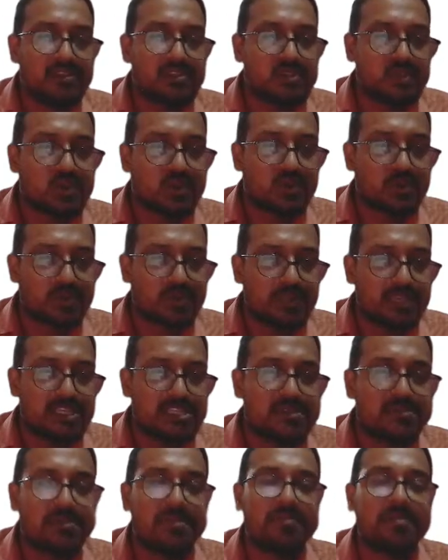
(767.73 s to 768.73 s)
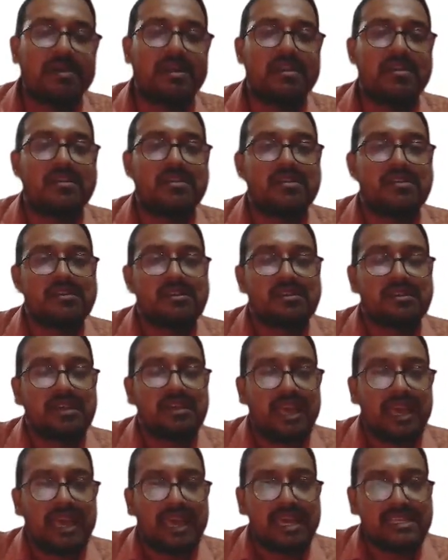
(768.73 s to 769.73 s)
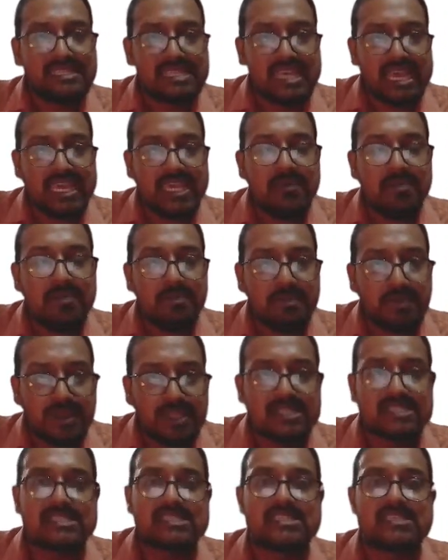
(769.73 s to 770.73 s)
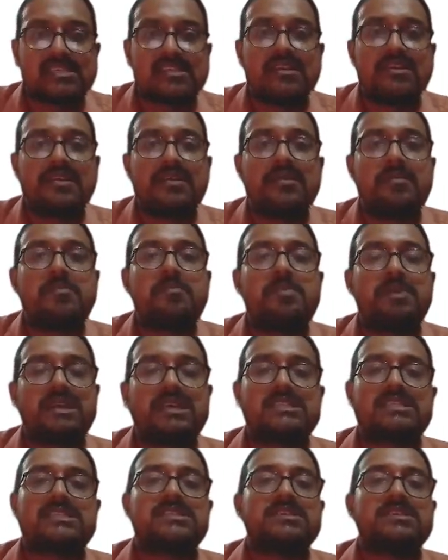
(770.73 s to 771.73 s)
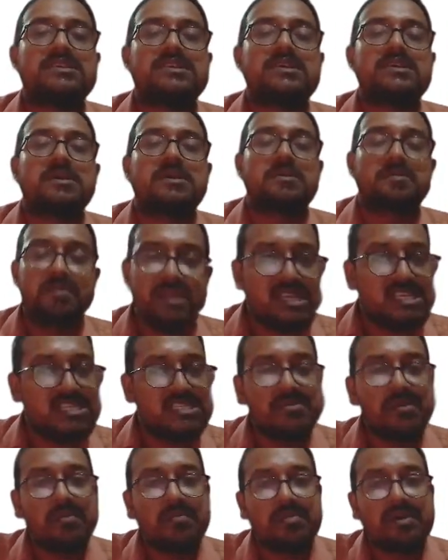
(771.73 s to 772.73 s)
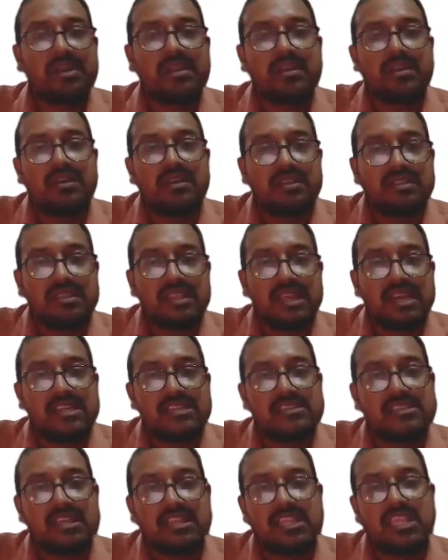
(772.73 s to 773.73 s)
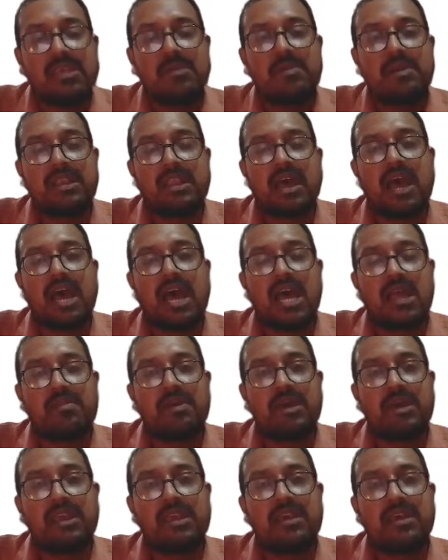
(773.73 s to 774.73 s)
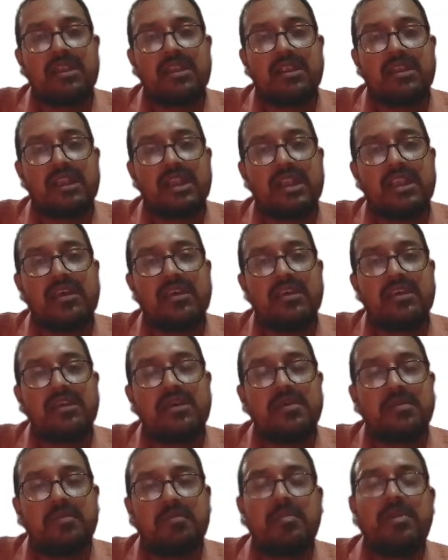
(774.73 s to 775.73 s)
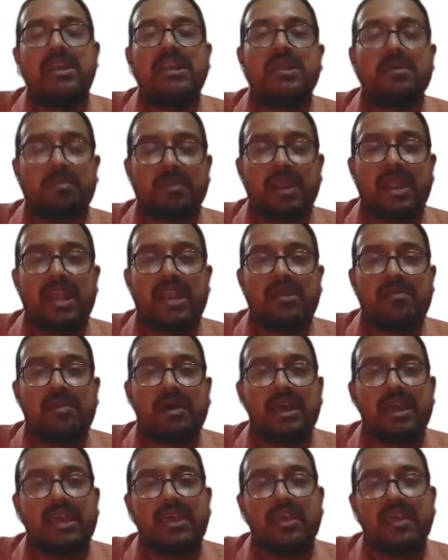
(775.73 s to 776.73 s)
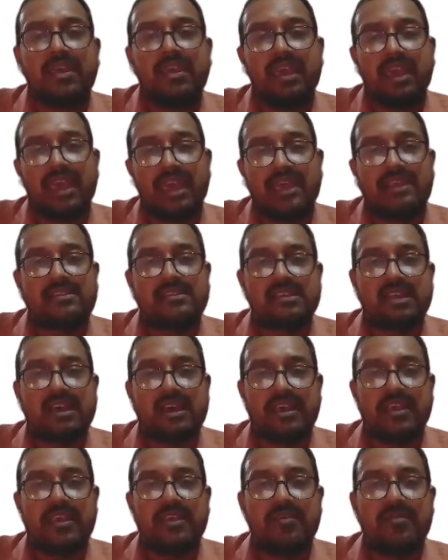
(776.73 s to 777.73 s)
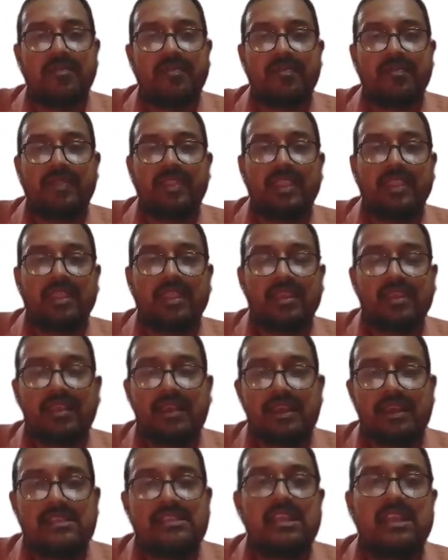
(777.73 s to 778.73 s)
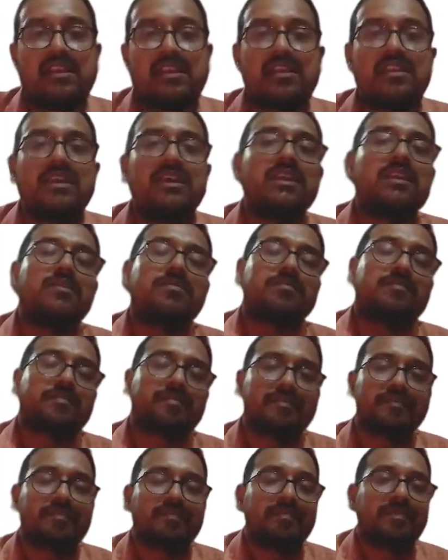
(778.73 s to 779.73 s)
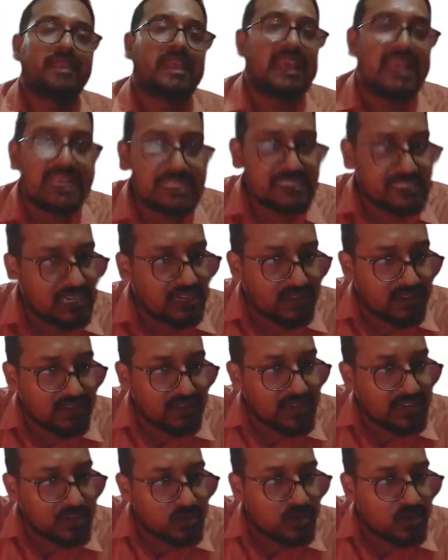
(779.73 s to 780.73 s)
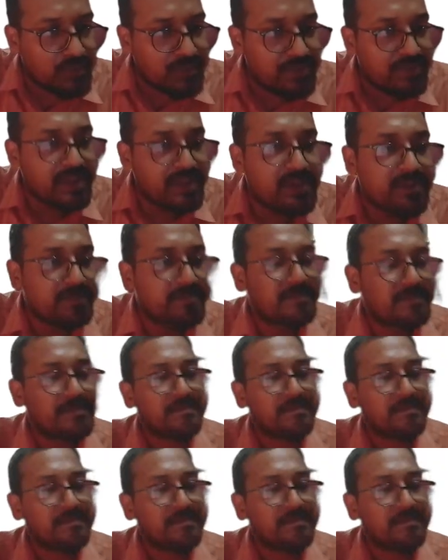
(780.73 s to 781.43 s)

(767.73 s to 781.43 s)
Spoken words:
So please remember, SI plus. Please remember, that is nothing but R by 100 multiplied by SI. Is it clear? Is it clear to everyone?